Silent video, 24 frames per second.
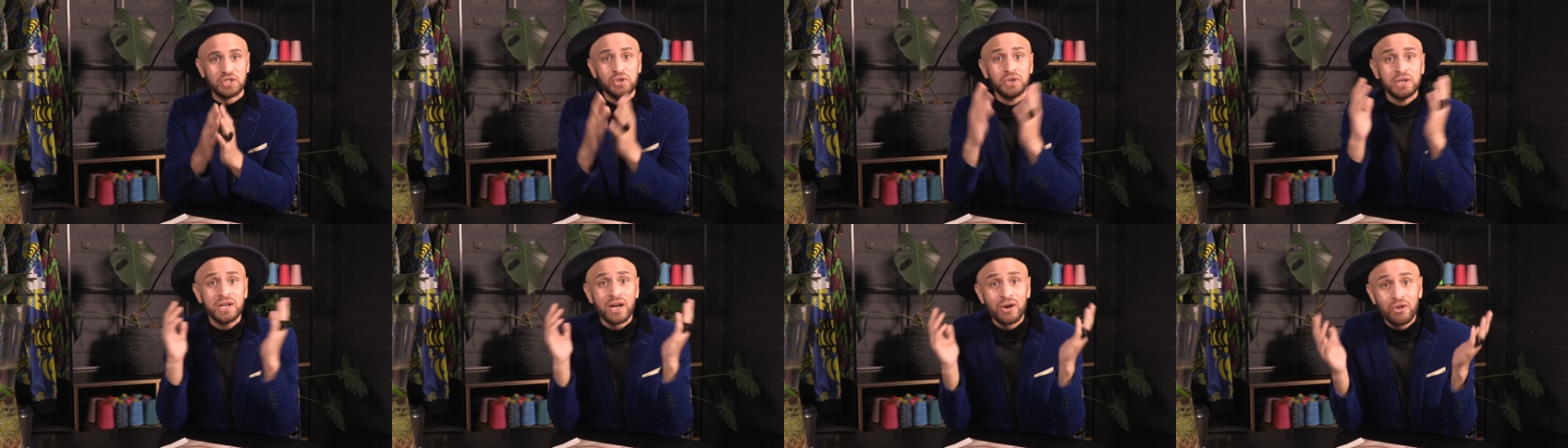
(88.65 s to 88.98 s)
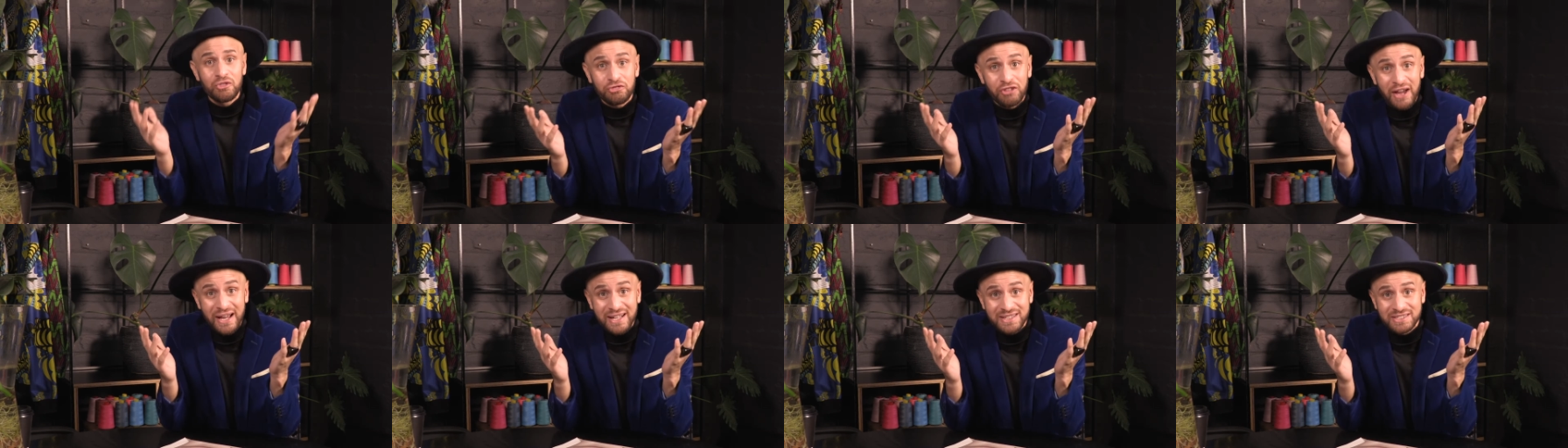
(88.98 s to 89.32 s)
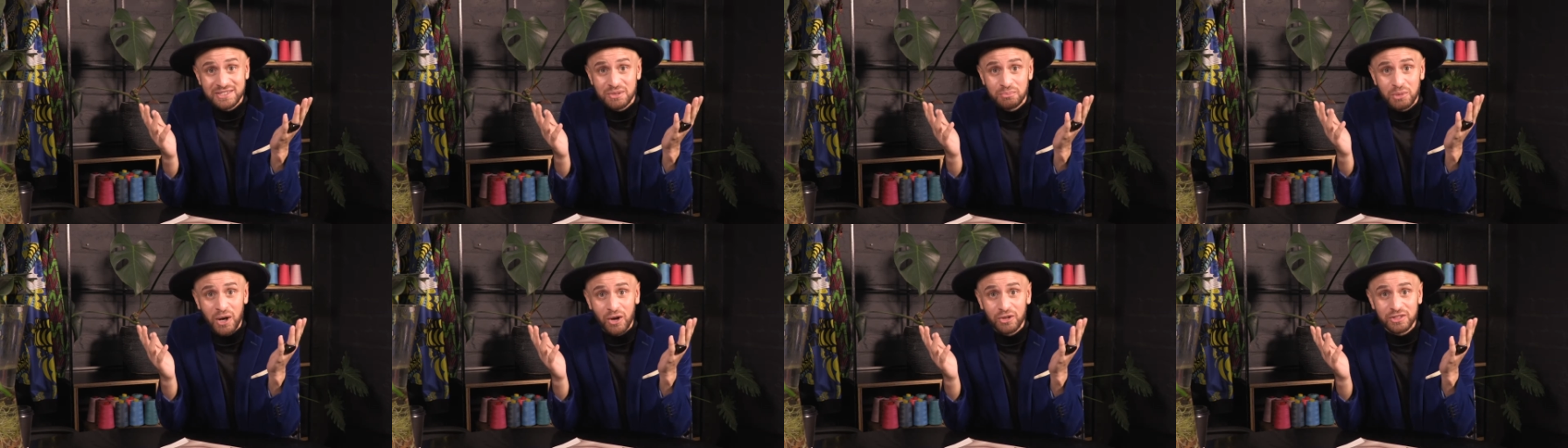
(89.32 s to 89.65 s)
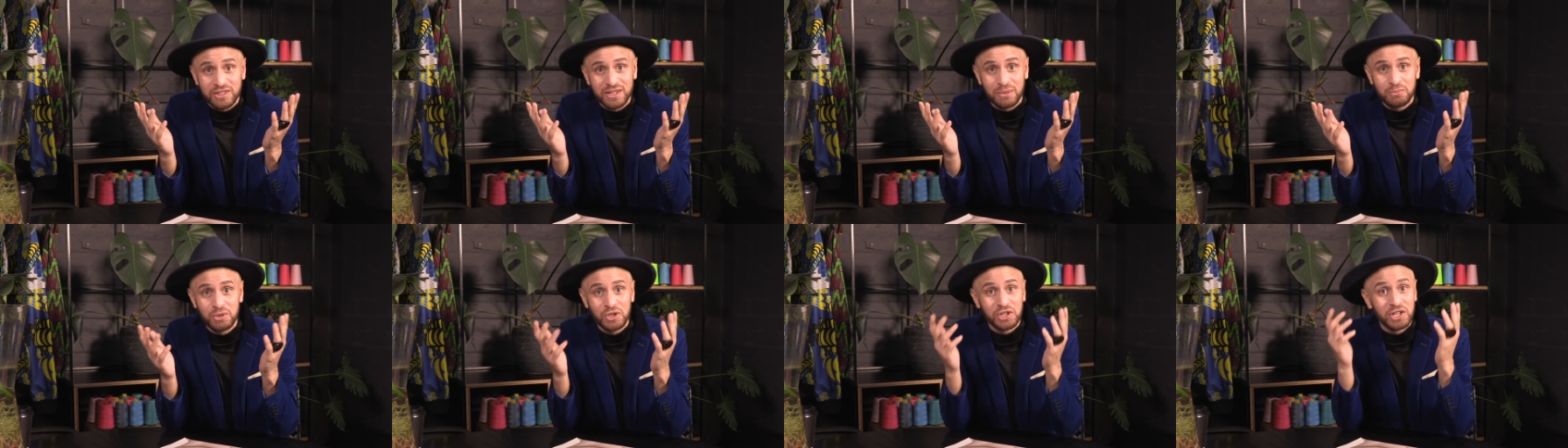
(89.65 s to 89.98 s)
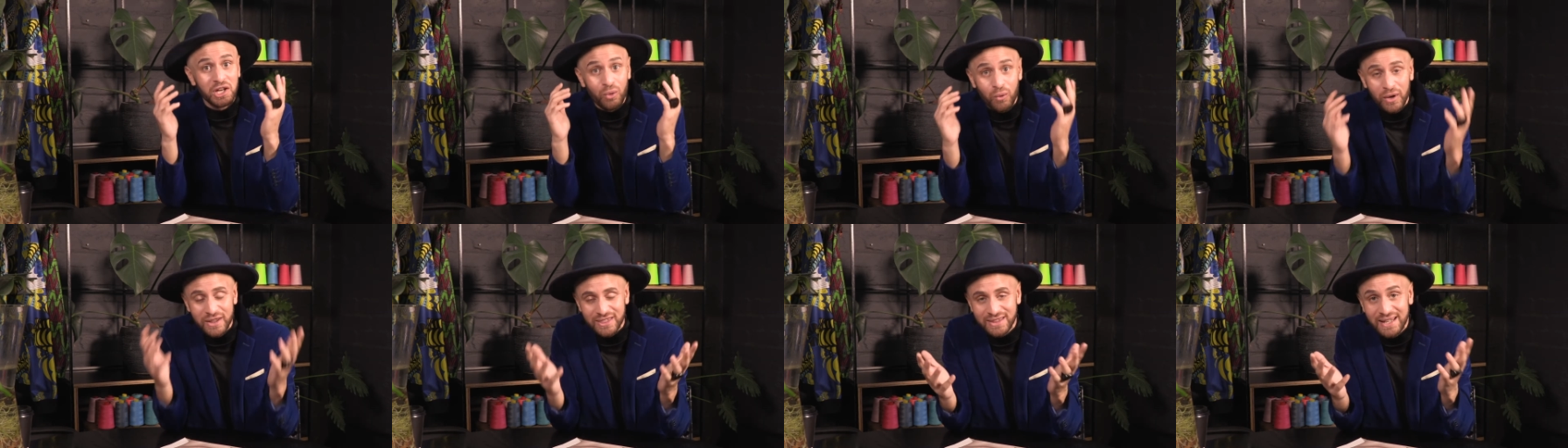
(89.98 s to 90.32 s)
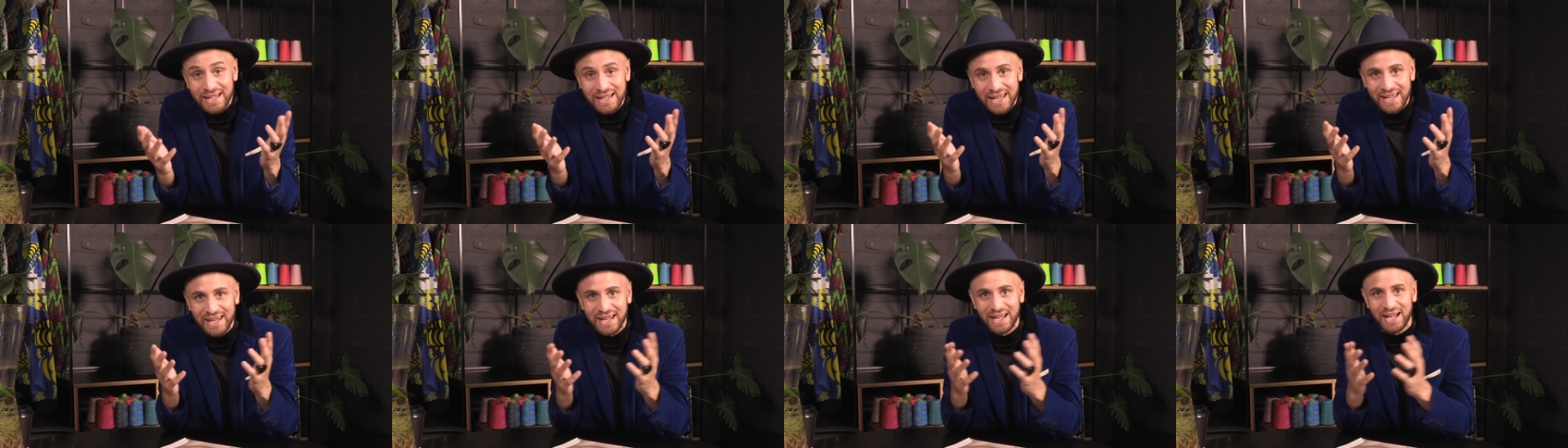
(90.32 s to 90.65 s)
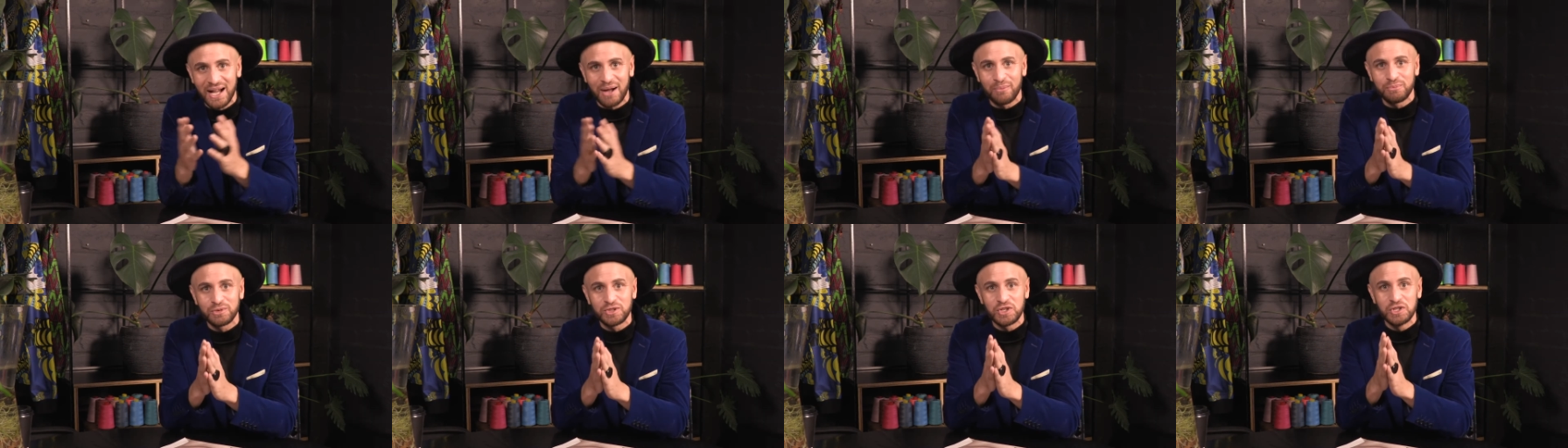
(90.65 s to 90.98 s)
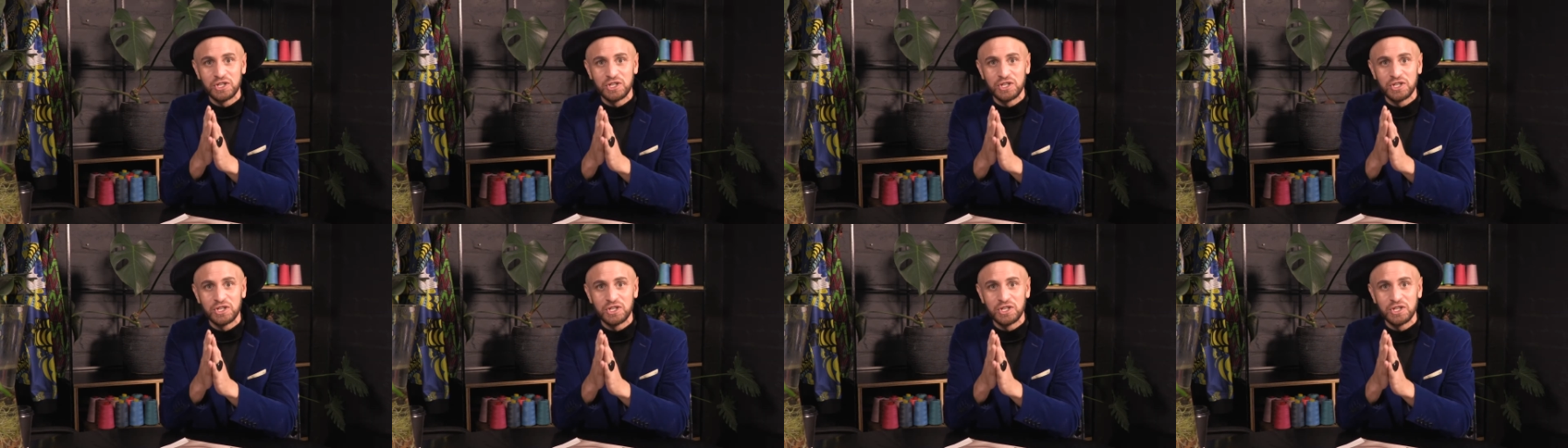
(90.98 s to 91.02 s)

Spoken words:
You know facts about them. You know what they're getting up to.